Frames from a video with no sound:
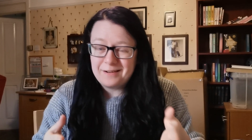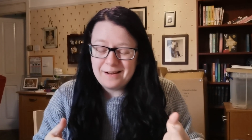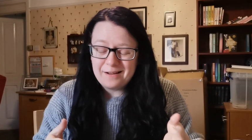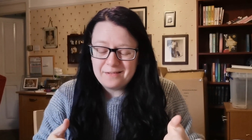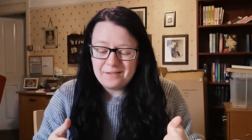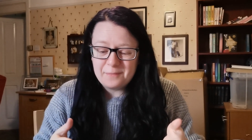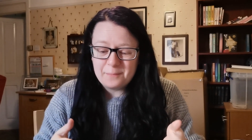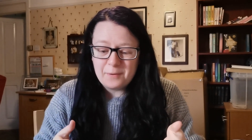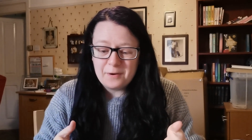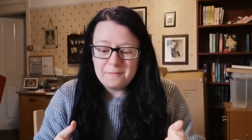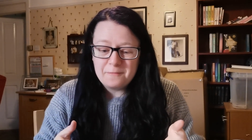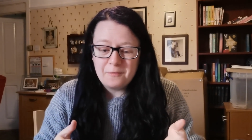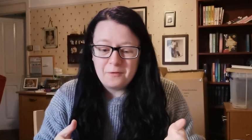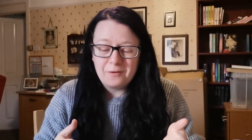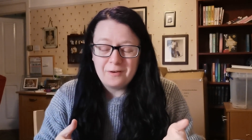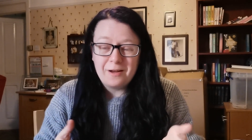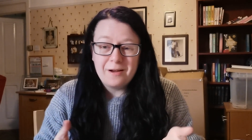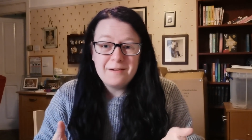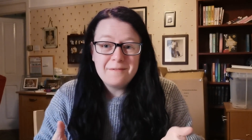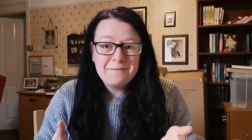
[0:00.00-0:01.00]
our glasses might
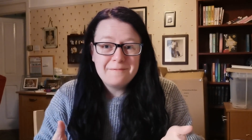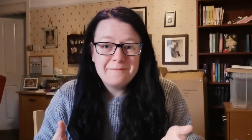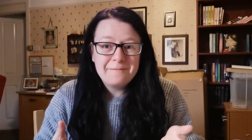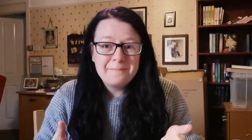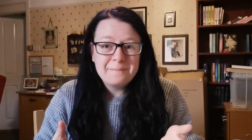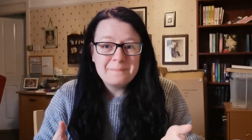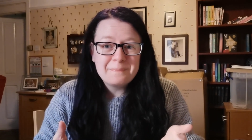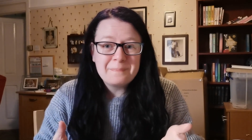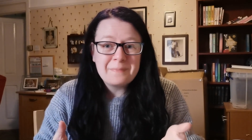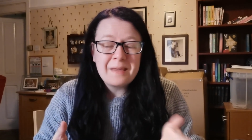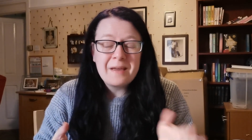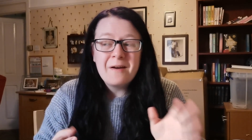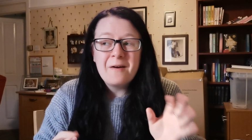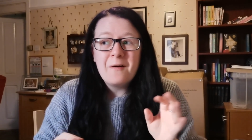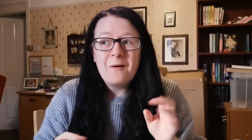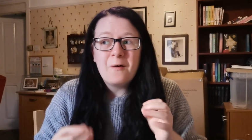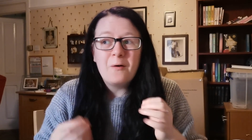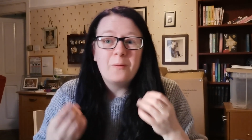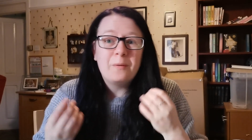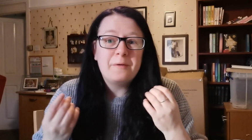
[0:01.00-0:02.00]
fall off,
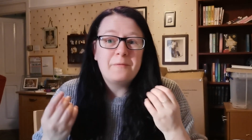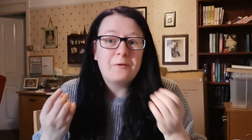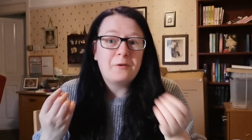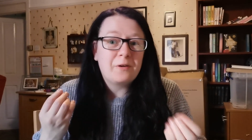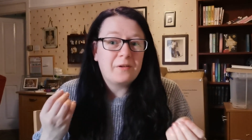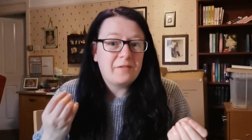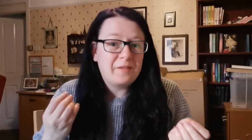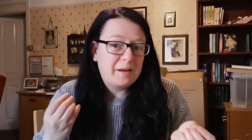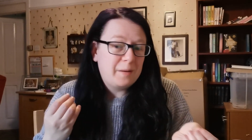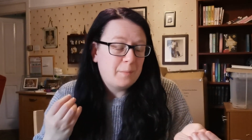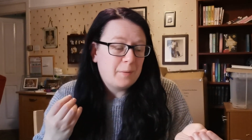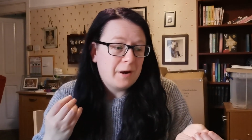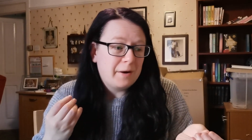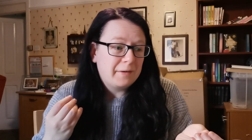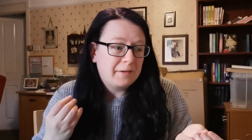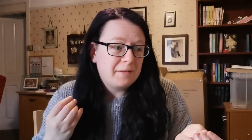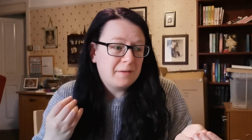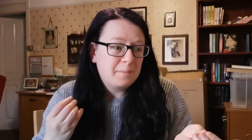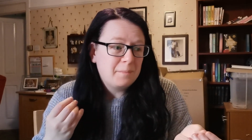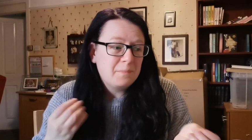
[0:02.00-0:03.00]
or we fall asleep
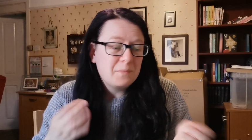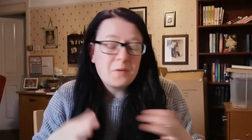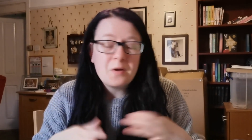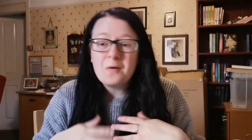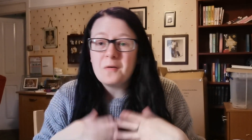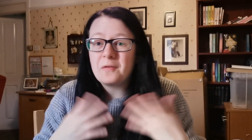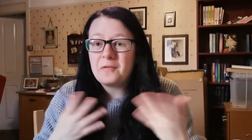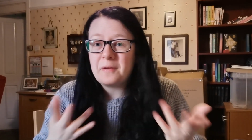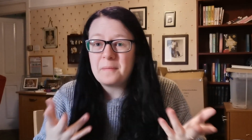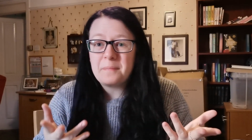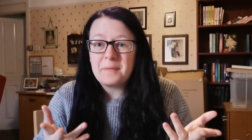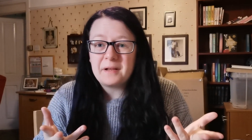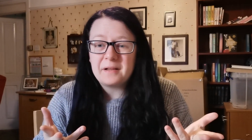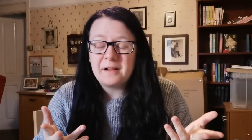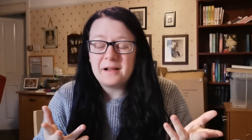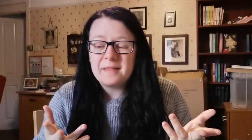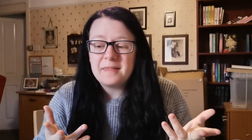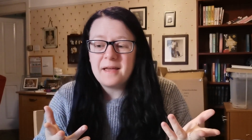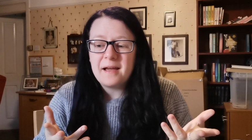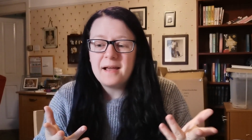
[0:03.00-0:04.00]
wearing them, or
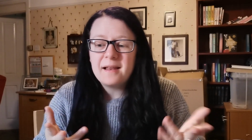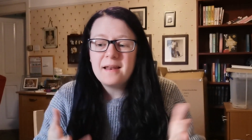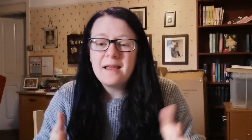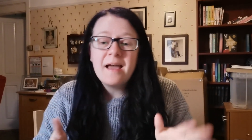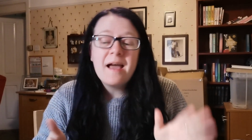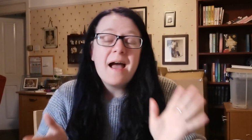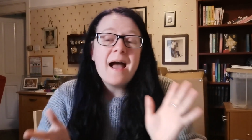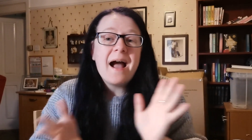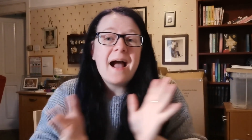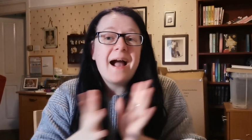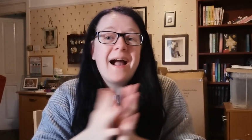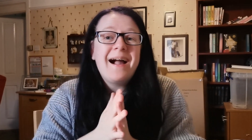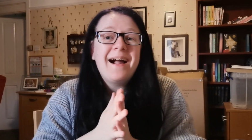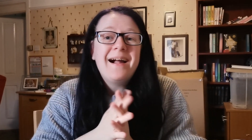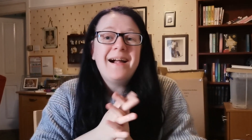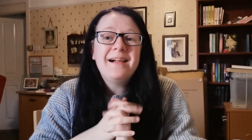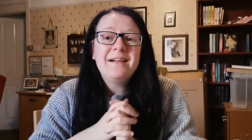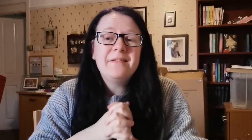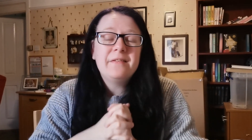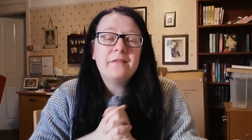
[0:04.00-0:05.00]
something like that.
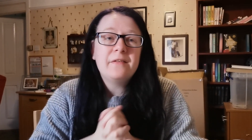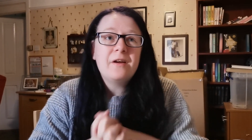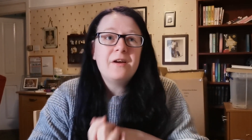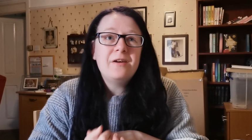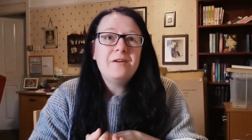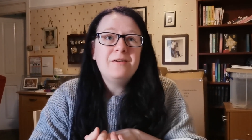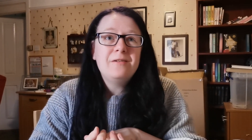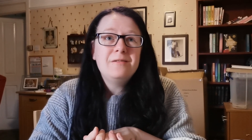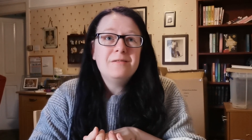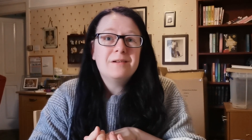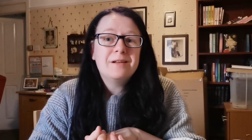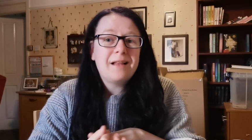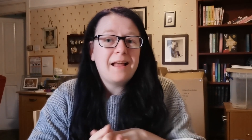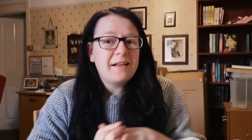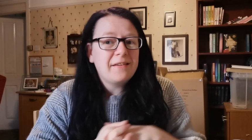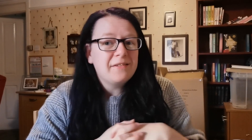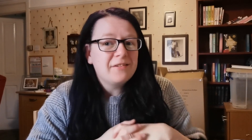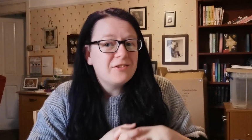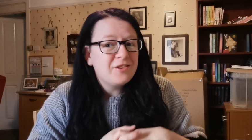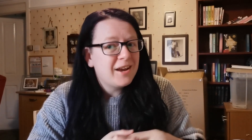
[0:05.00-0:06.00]
And so
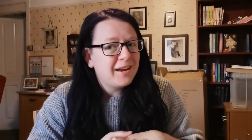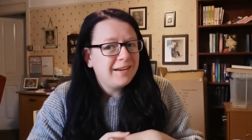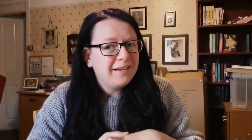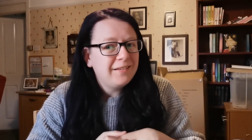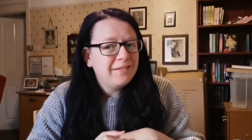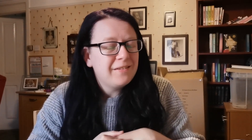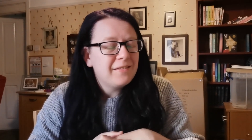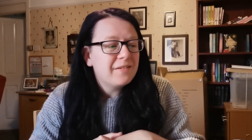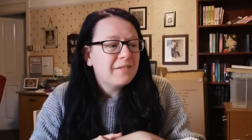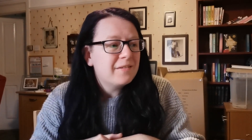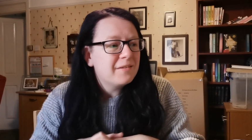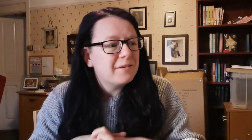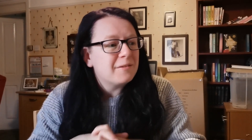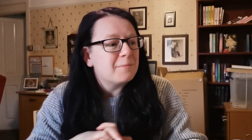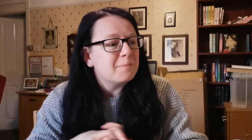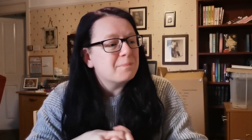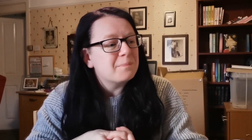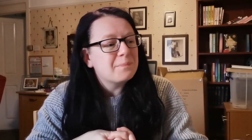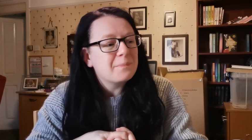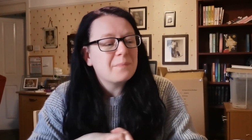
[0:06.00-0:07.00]
glasses
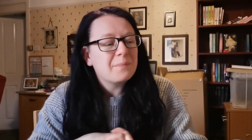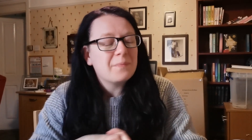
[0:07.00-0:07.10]
chains